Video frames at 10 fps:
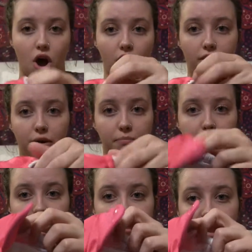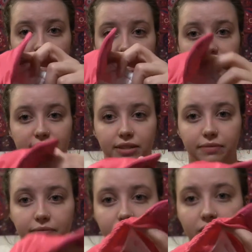on both sides.
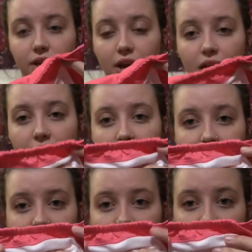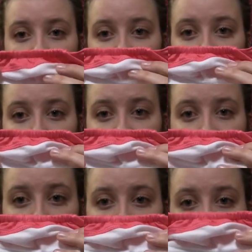And again, this is what the